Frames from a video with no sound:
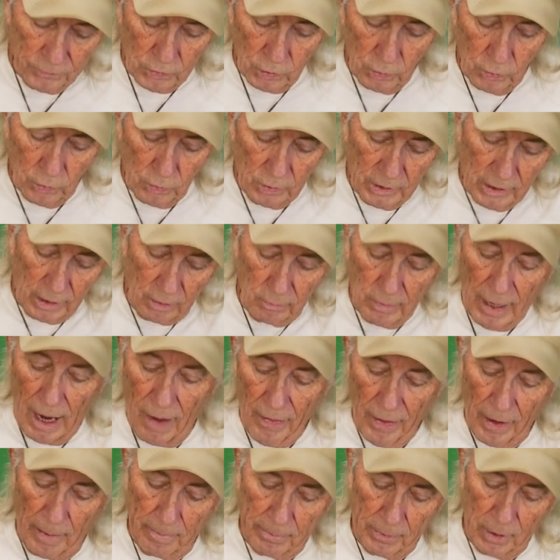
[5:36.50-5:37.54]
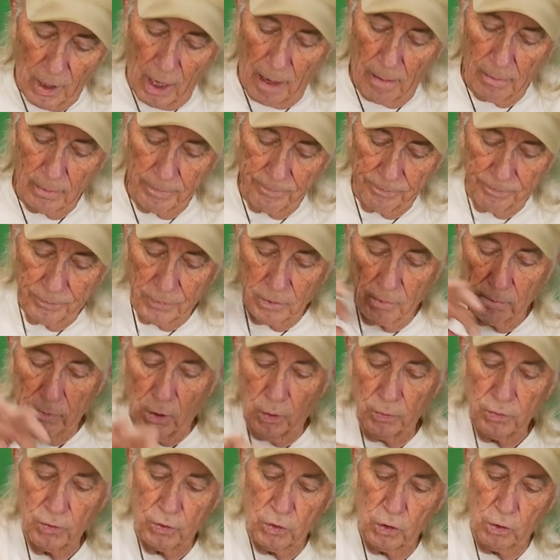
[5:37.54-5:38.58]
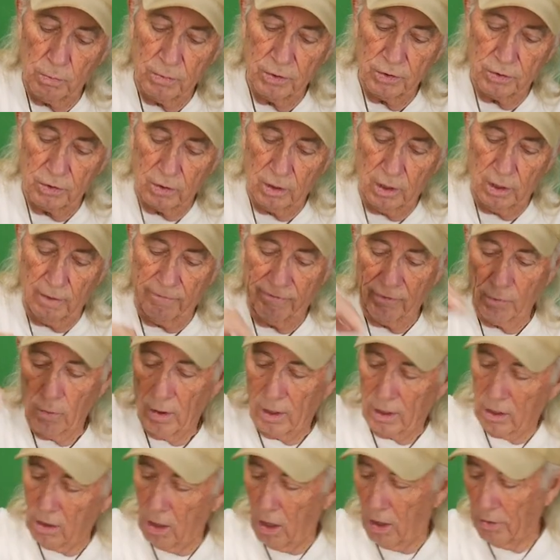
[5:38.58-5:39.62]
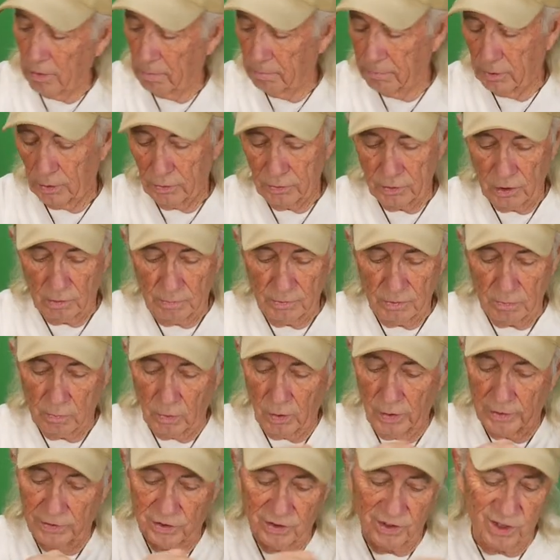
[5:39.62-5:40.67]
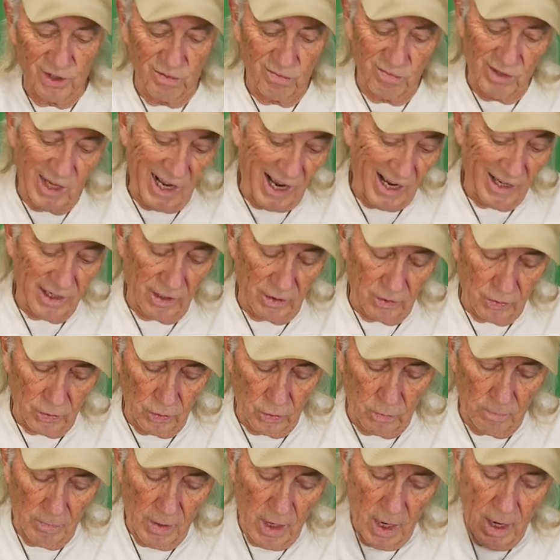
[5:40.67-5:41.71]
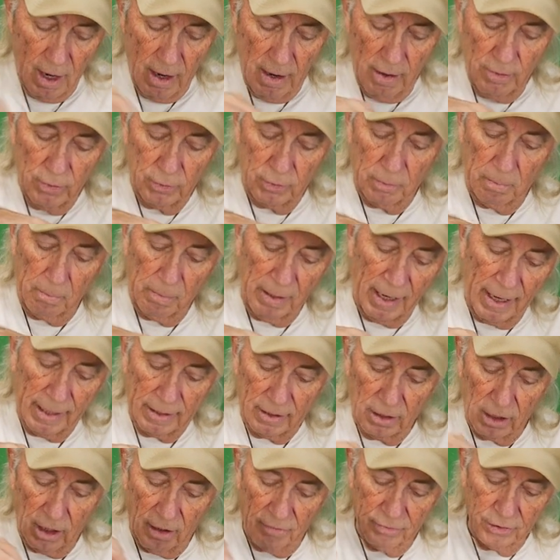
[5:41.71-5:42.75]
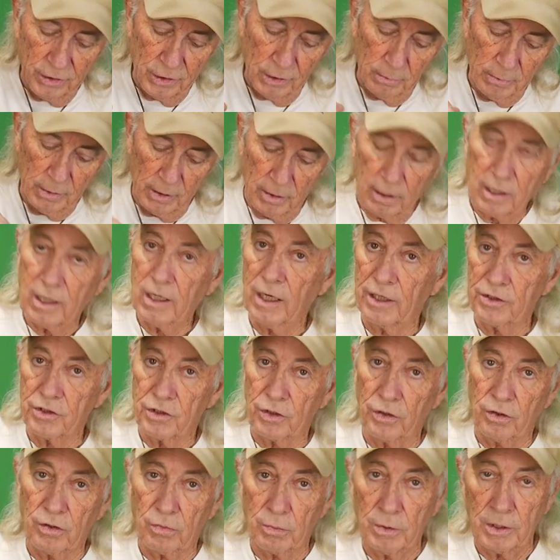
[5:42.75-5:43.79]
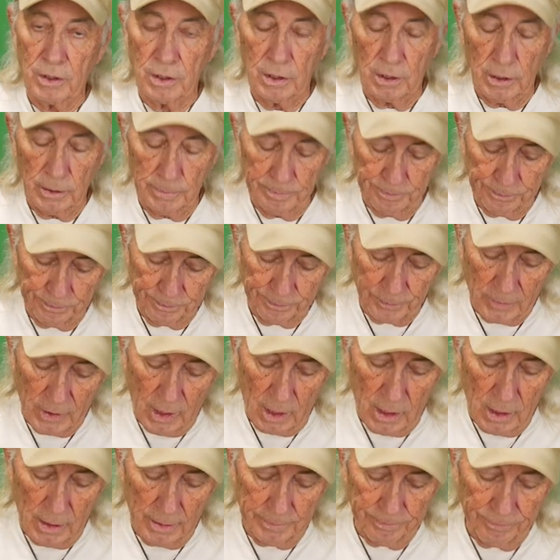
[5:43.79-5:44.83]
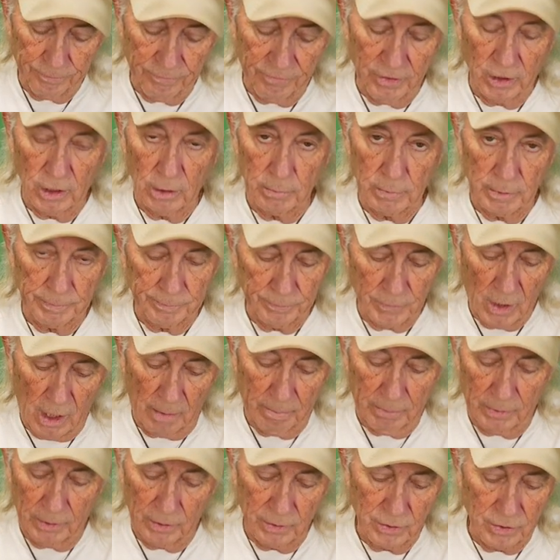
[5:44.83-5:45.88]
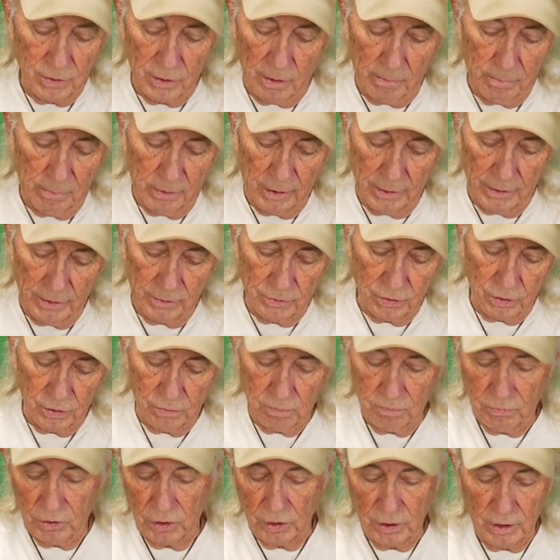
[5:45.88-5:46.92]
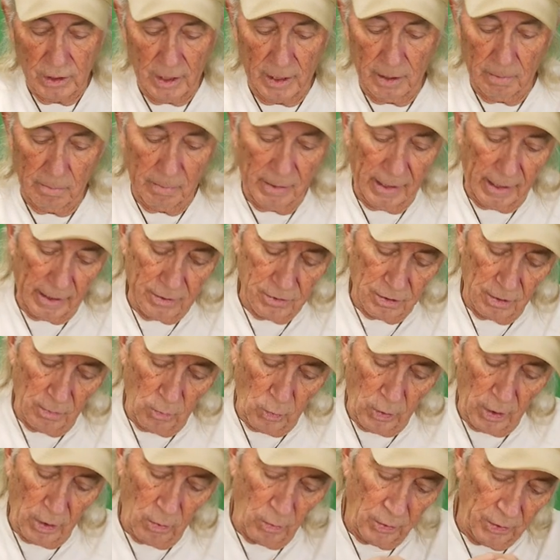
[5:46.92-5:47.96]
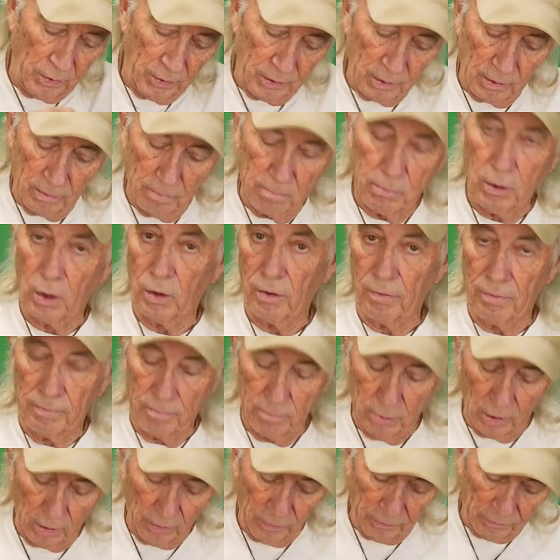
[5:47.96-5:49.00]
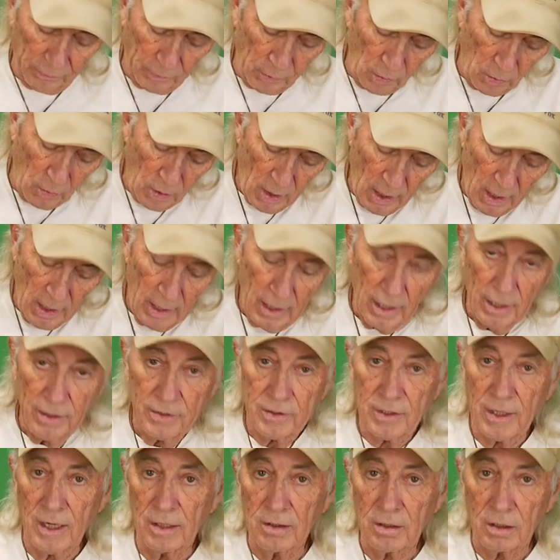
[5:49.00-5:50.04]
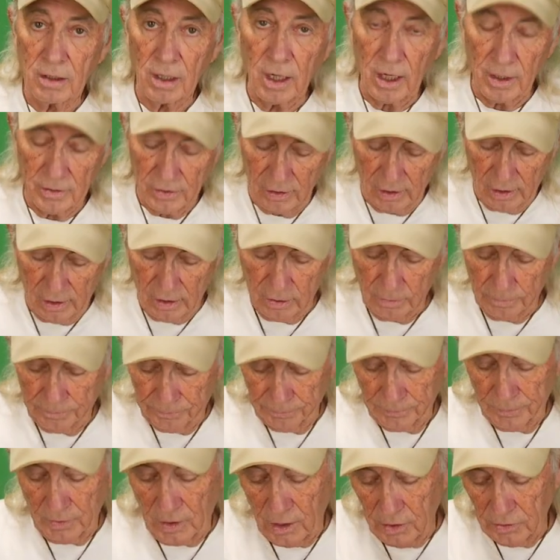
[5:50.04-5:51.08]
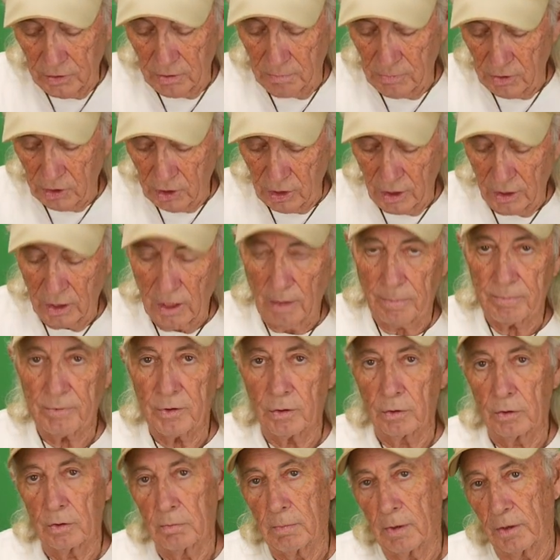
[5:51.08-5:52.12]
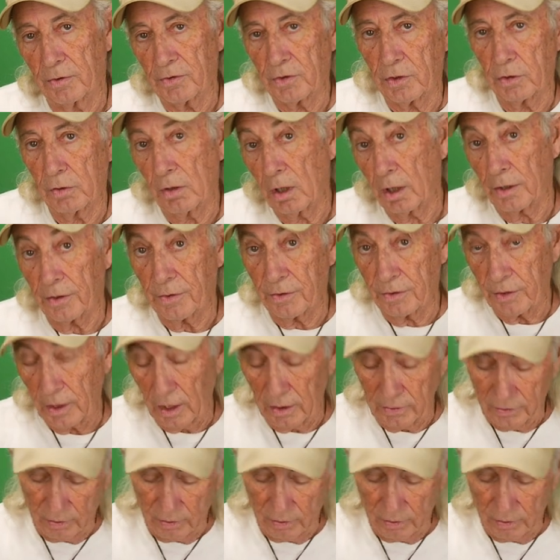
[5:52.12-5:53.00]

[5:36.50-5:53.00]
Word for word: to get around that problem, the Bowden tube is, if you want to call it a Bowden tube, it's more like just a guiding tube. You can back it off a little bit, cut your 3D uh, filament up here someplace, just, just cut it back somewhere where you can pull it, pull it through. Take the nozzle out, heat the machine up to about 210